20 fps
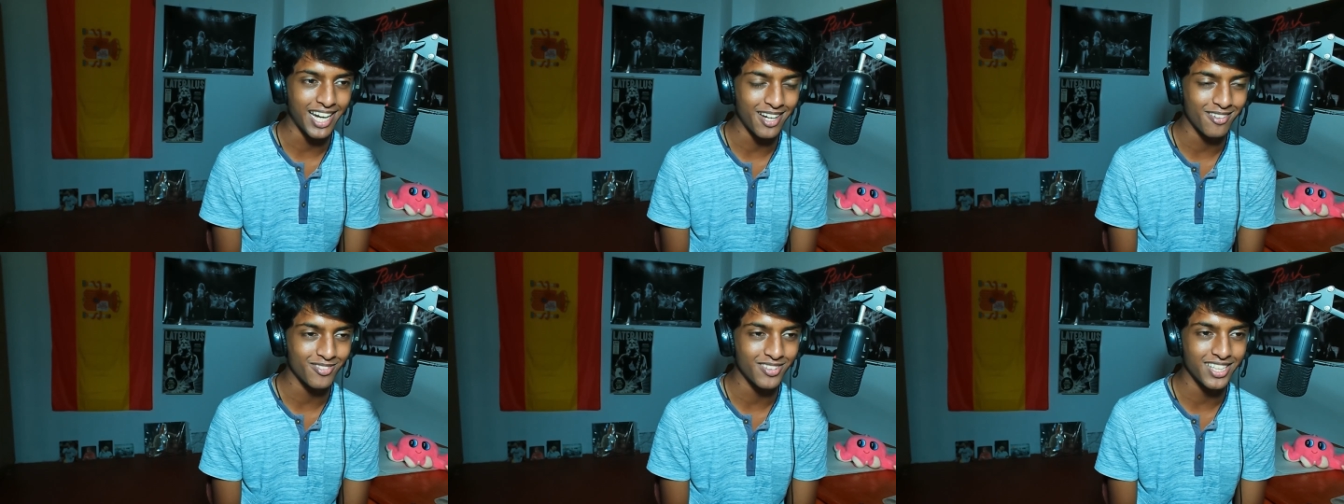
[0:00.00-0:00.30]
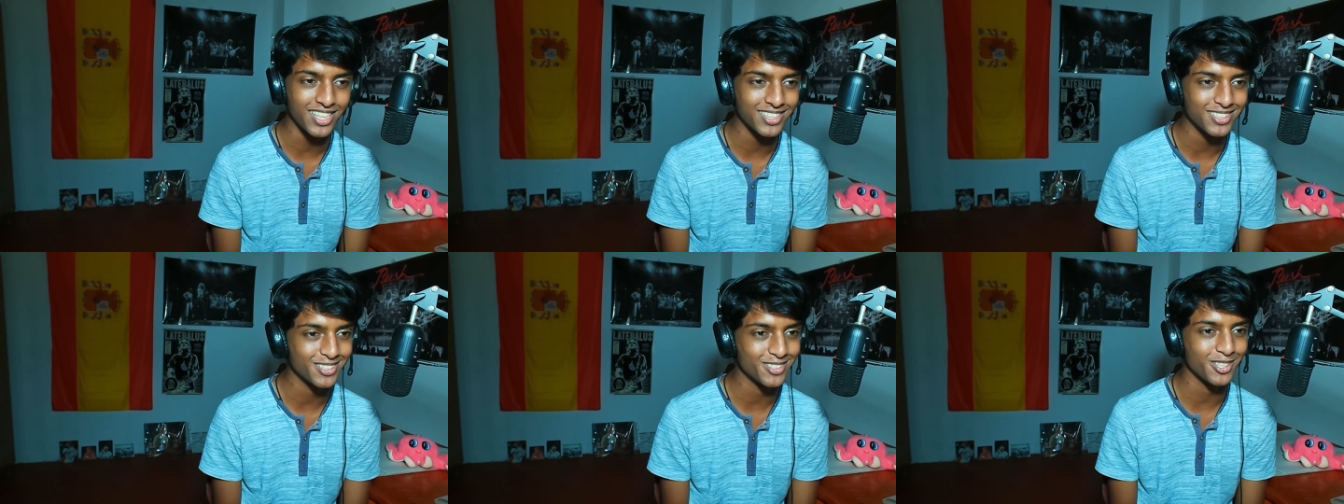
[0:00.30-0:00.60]
I've
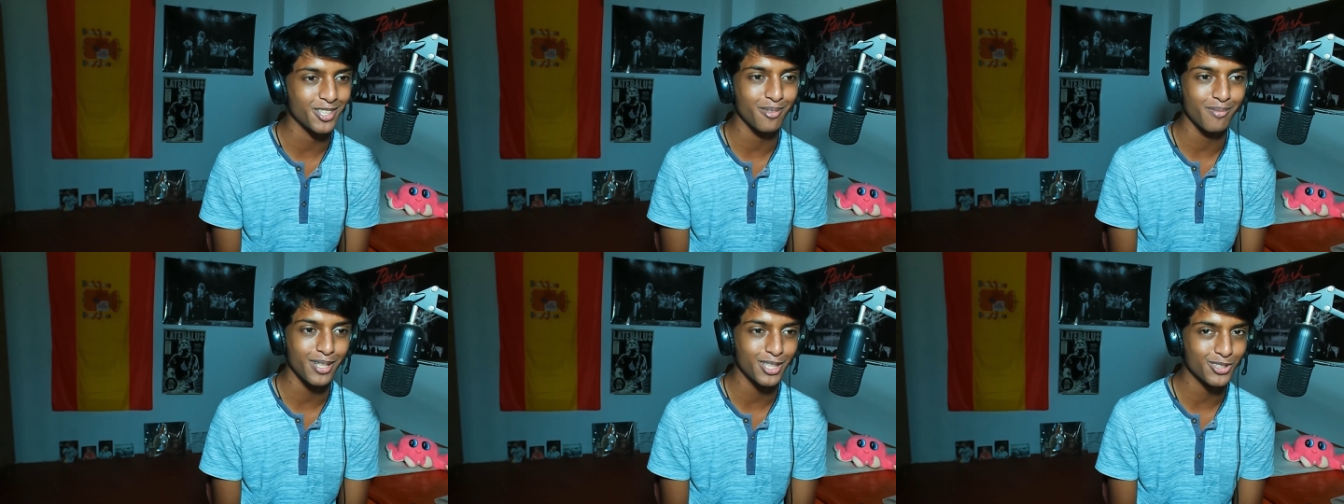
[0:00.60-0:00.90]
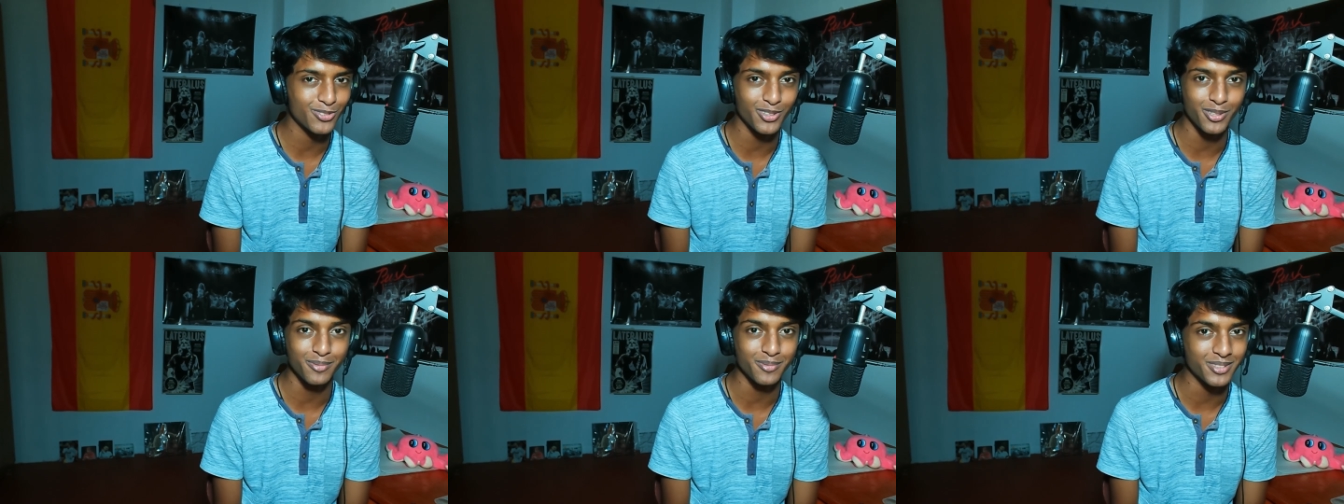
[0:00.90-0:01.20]
learned so
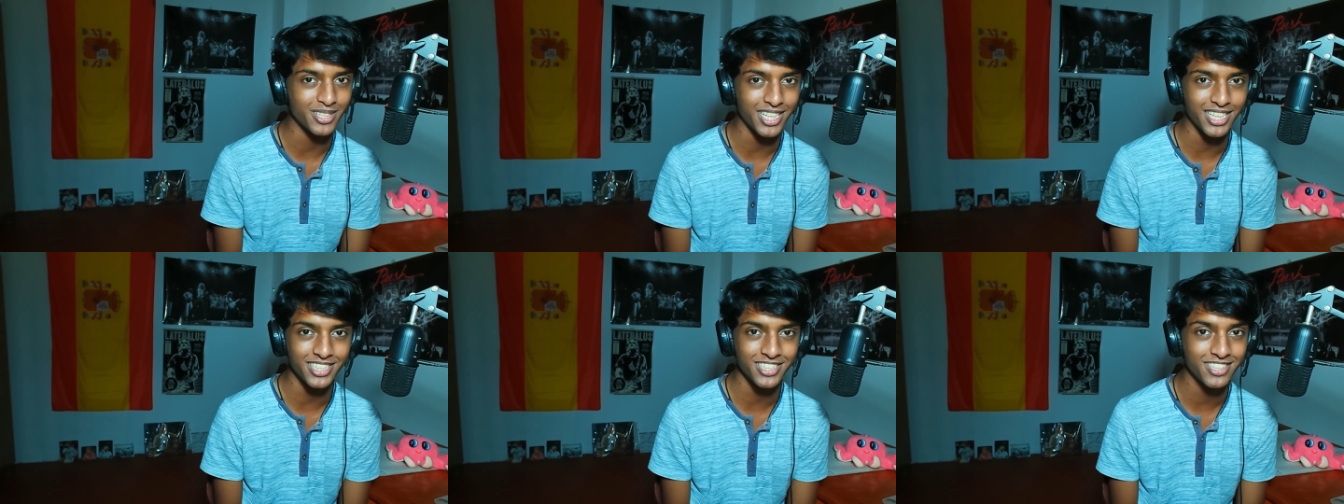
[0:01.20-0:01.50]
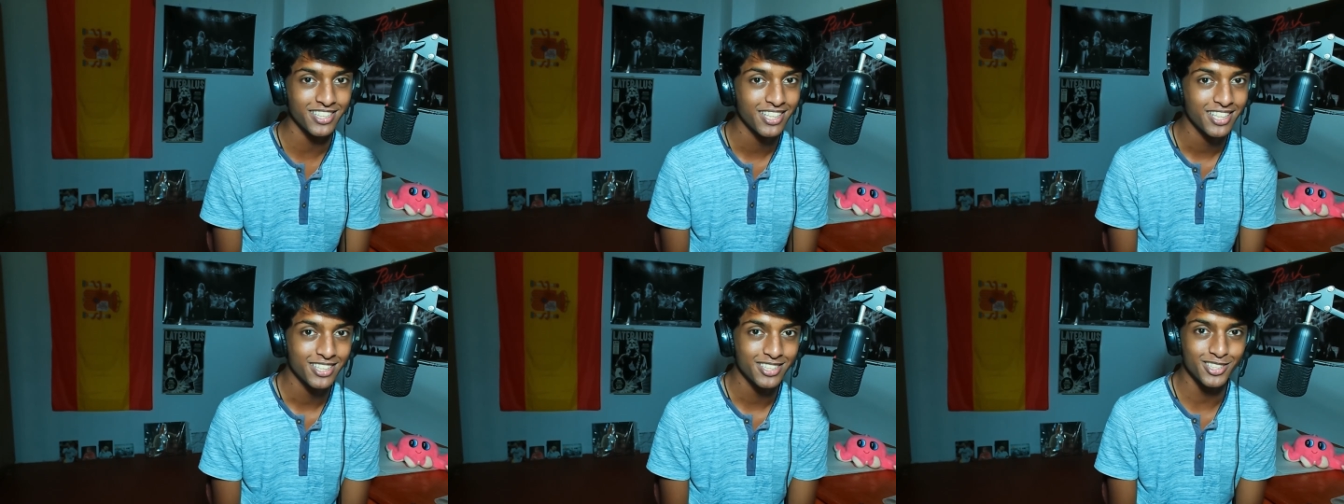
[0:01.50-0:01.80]
much from Rush,